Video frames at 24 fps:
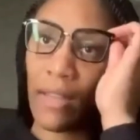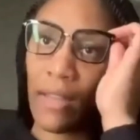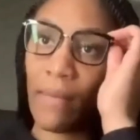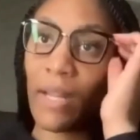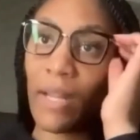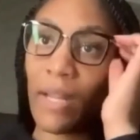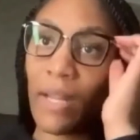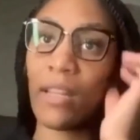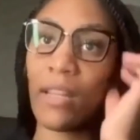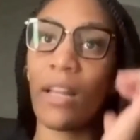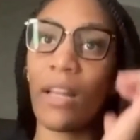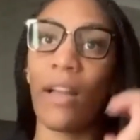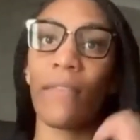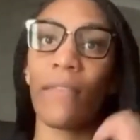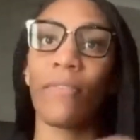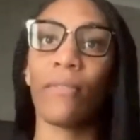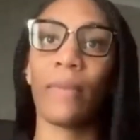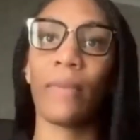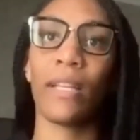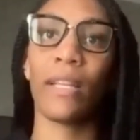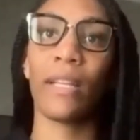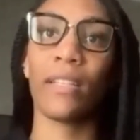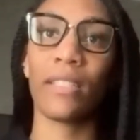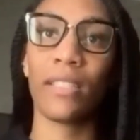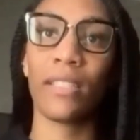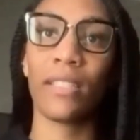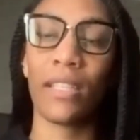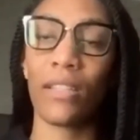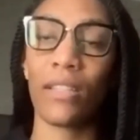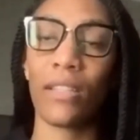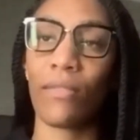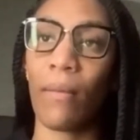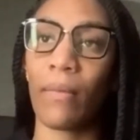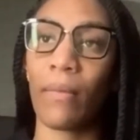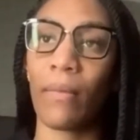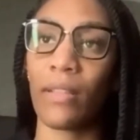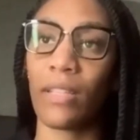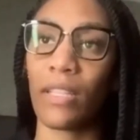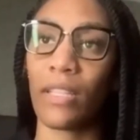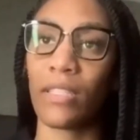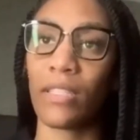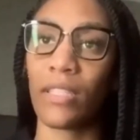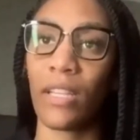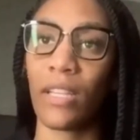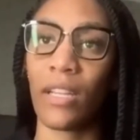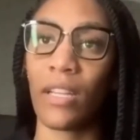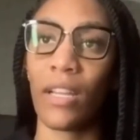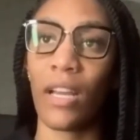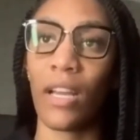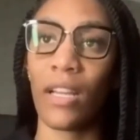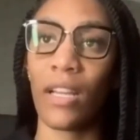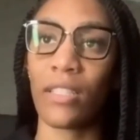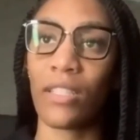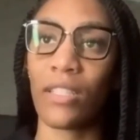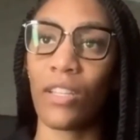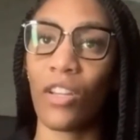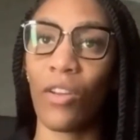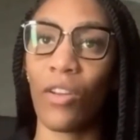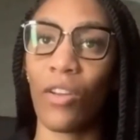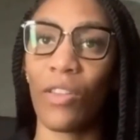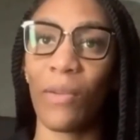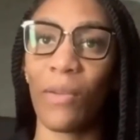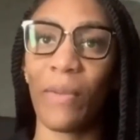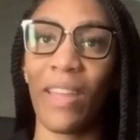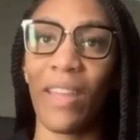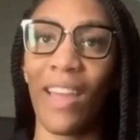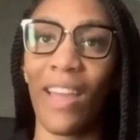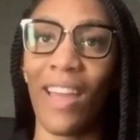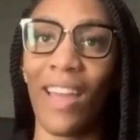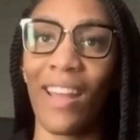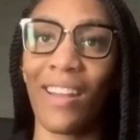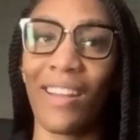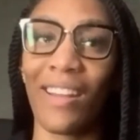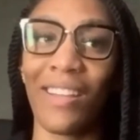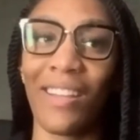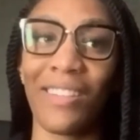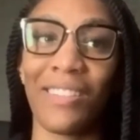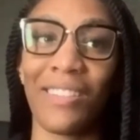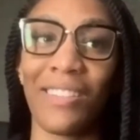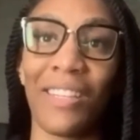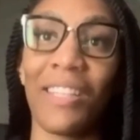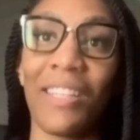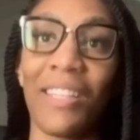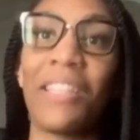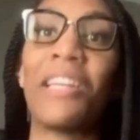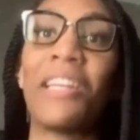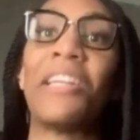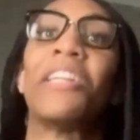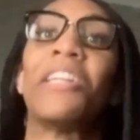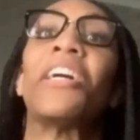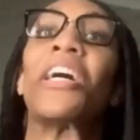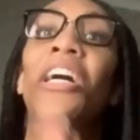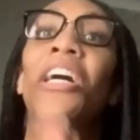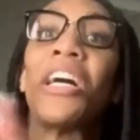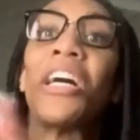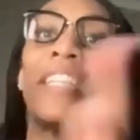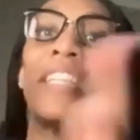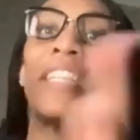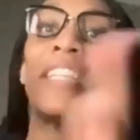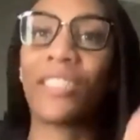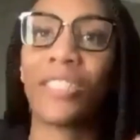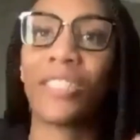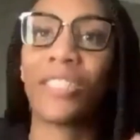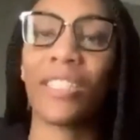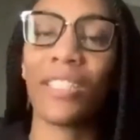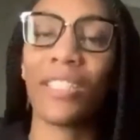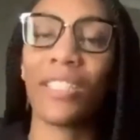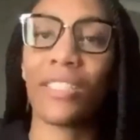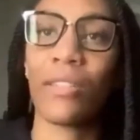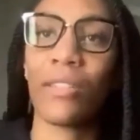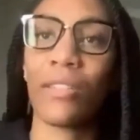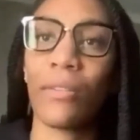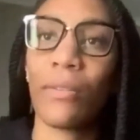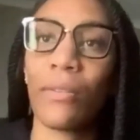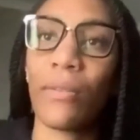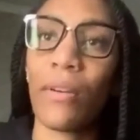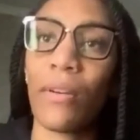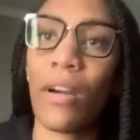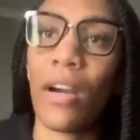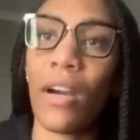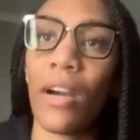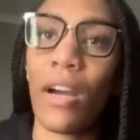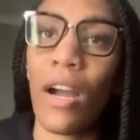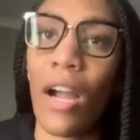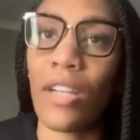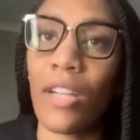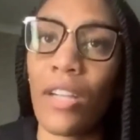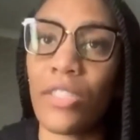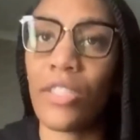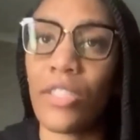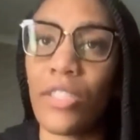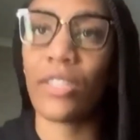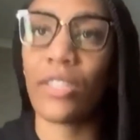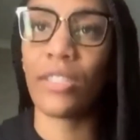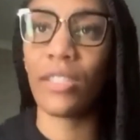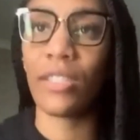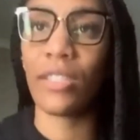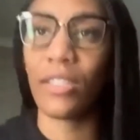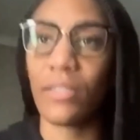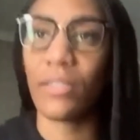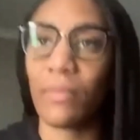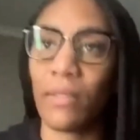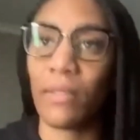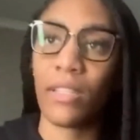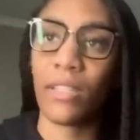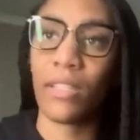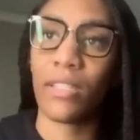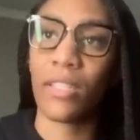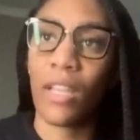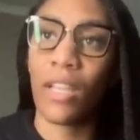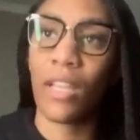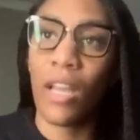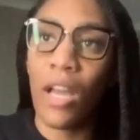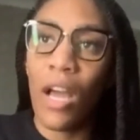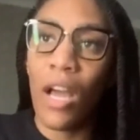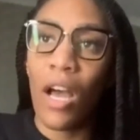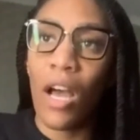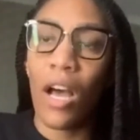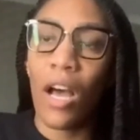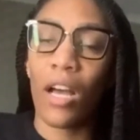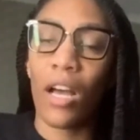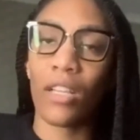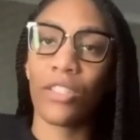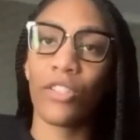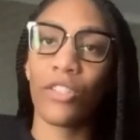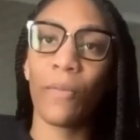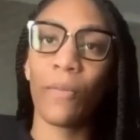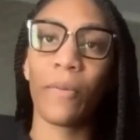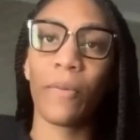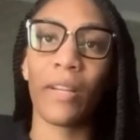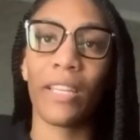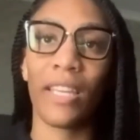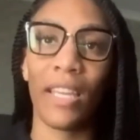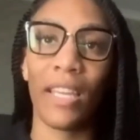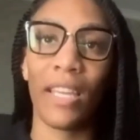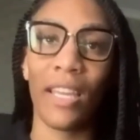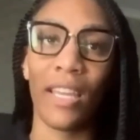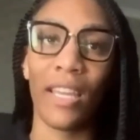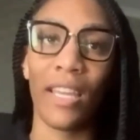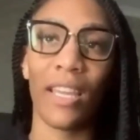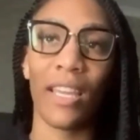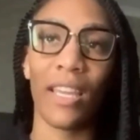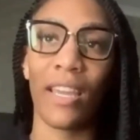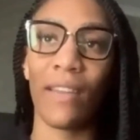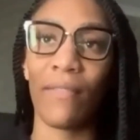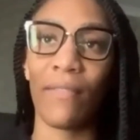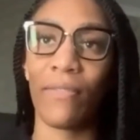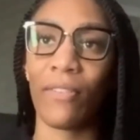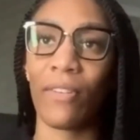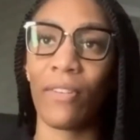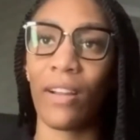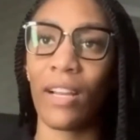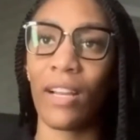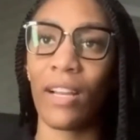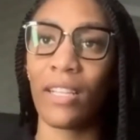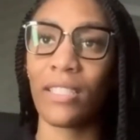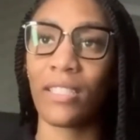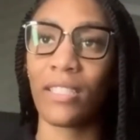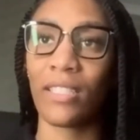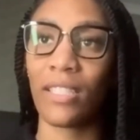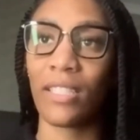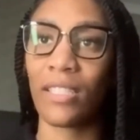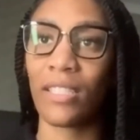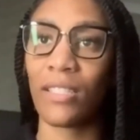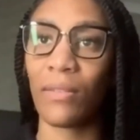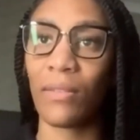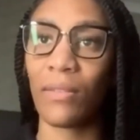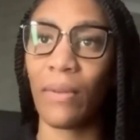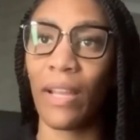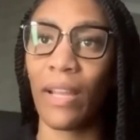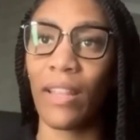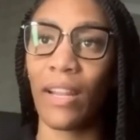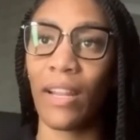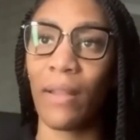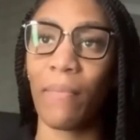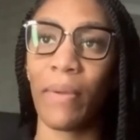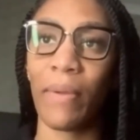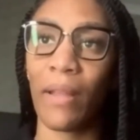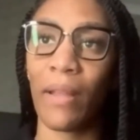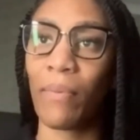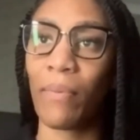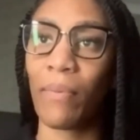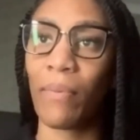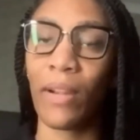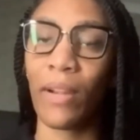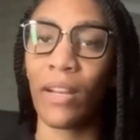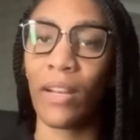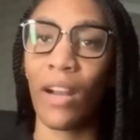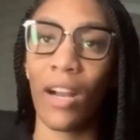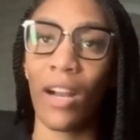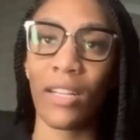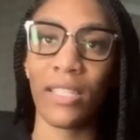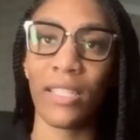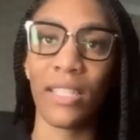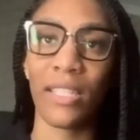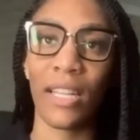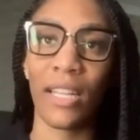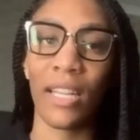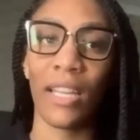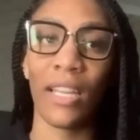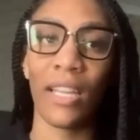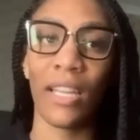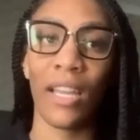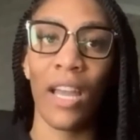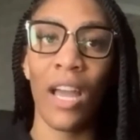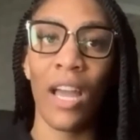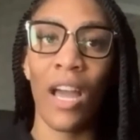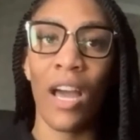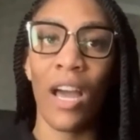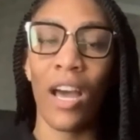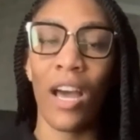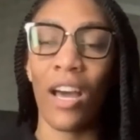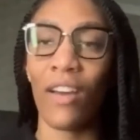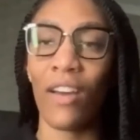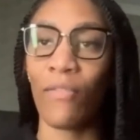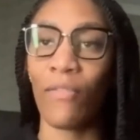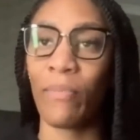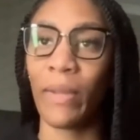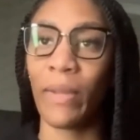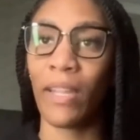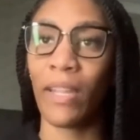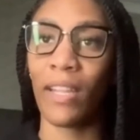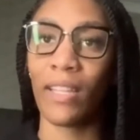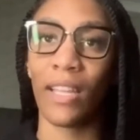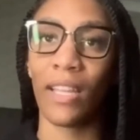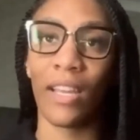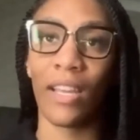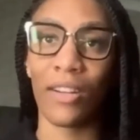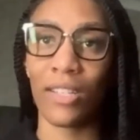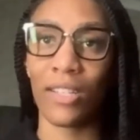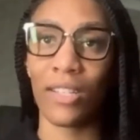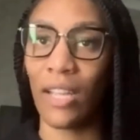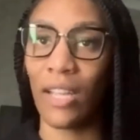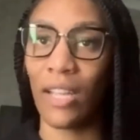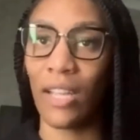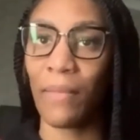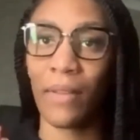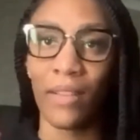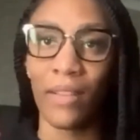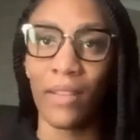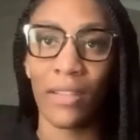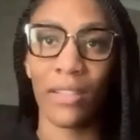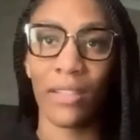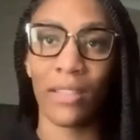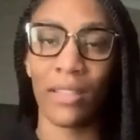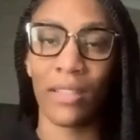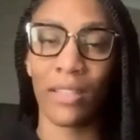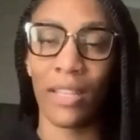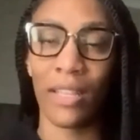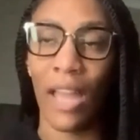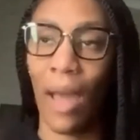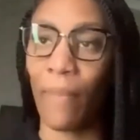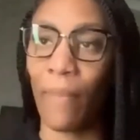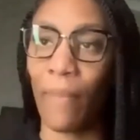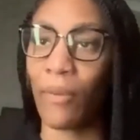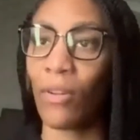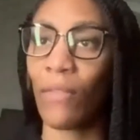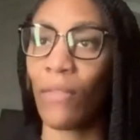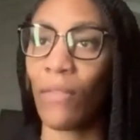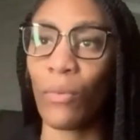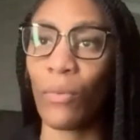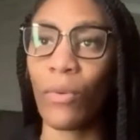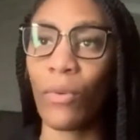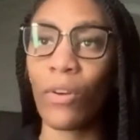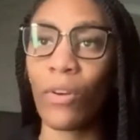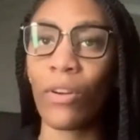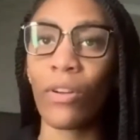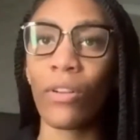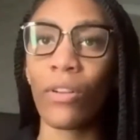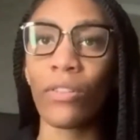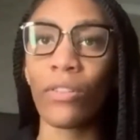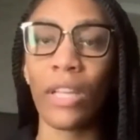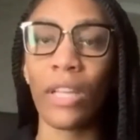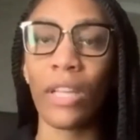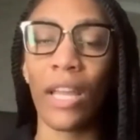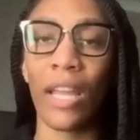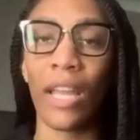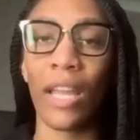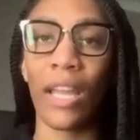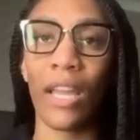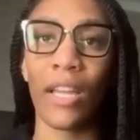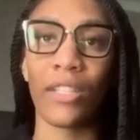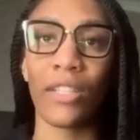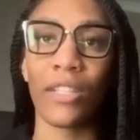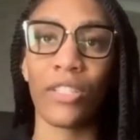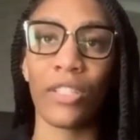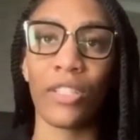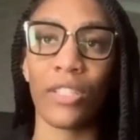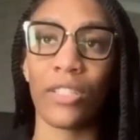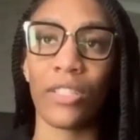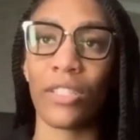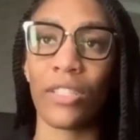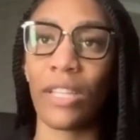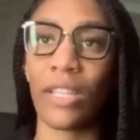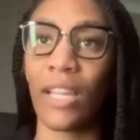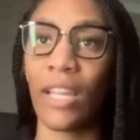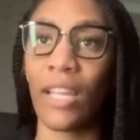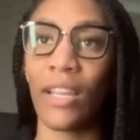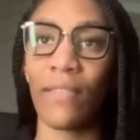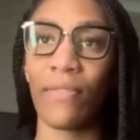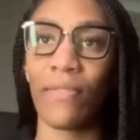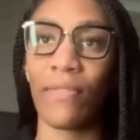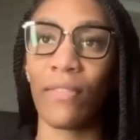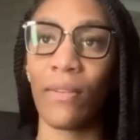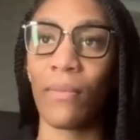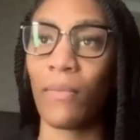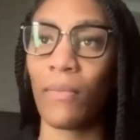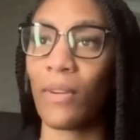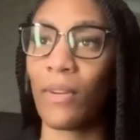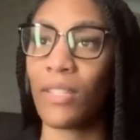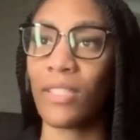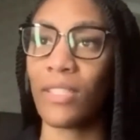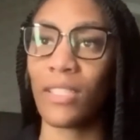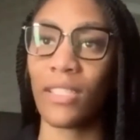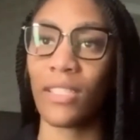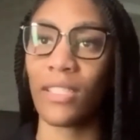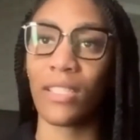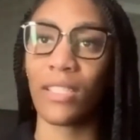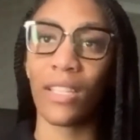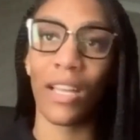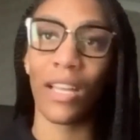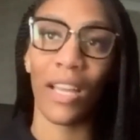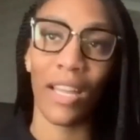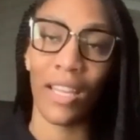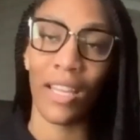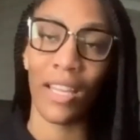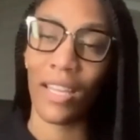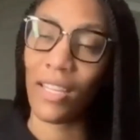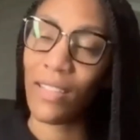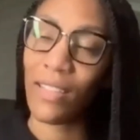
meant a lot for me to see the Rebel edition. To know that we had an addition to our jerseys was super key, and for us, just the way that it pinpoint our city of being the entertainment capital of the world, and just seeing from we're just like